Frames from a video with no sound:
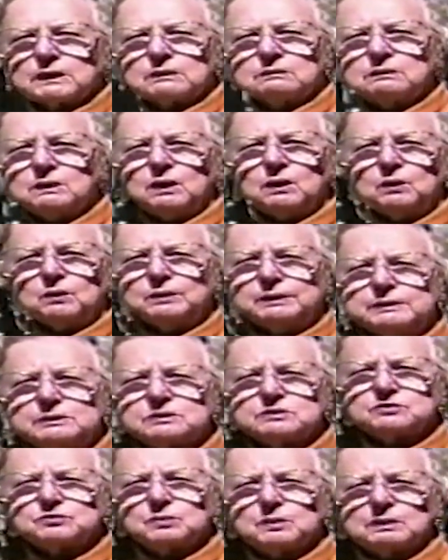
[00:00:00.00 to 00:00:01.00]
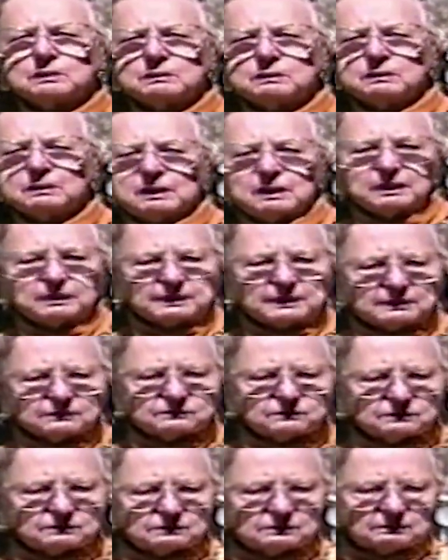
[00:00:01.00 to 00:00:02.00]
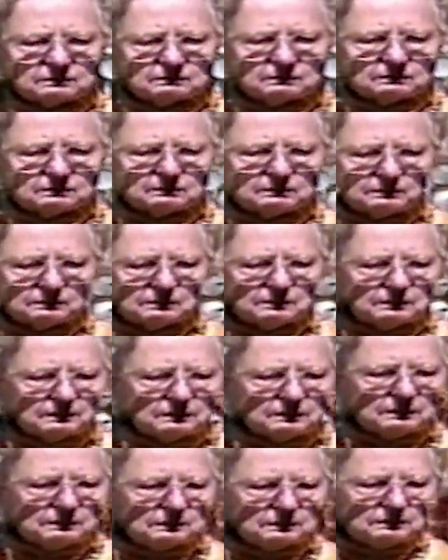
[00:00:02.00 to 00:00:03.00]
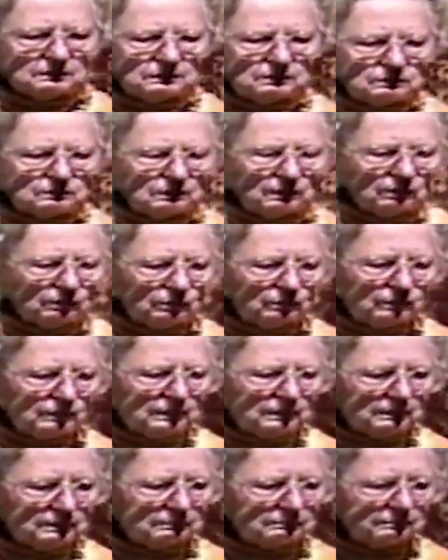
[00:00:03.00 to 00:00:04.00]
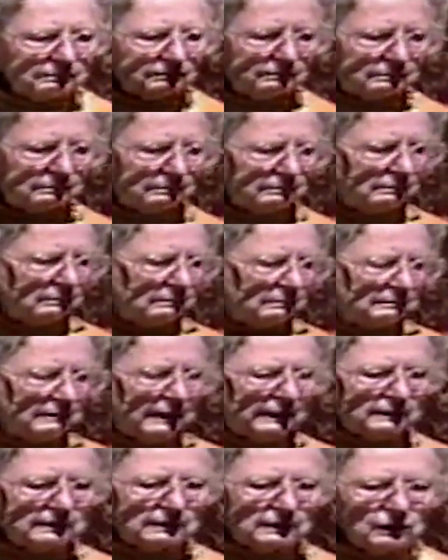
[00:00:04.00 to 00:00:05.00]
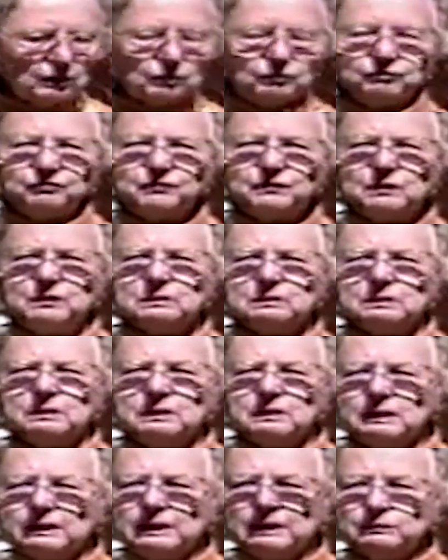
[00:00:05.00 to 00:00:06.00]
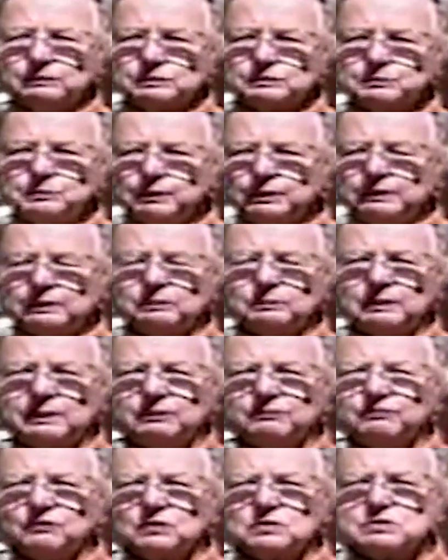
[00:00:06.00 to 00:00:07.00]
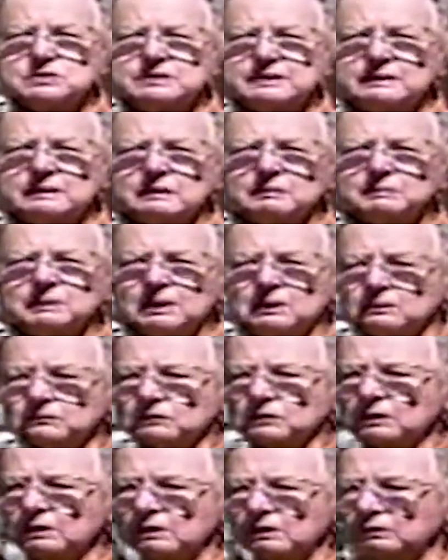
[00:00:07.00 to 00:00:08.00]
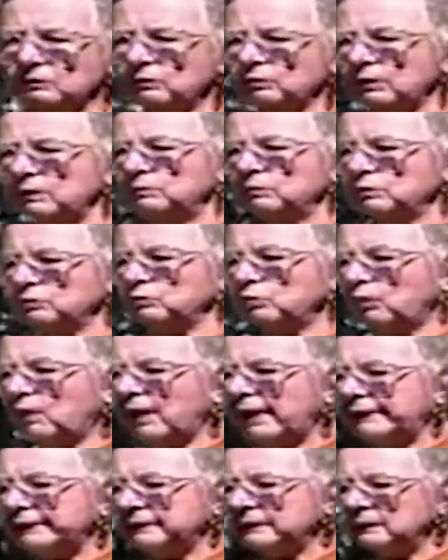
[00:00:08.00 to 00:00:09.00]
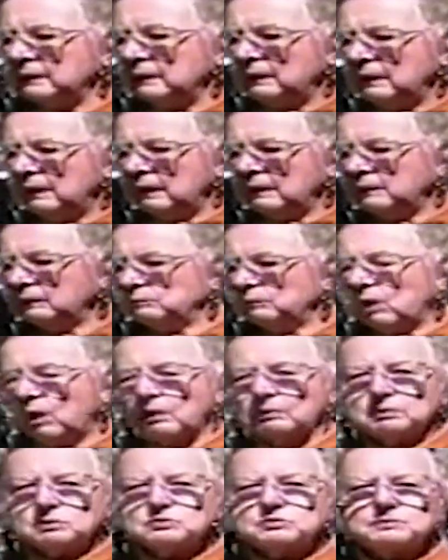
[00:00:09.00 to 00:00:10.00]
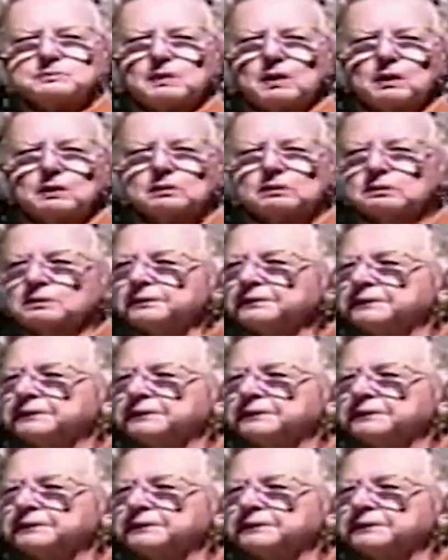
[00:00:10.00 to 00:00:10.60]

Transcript: No, he just wanted to, I guess, you know, make it colorful. It was pretty when he first did it because the concrete was white and the marbles sparkled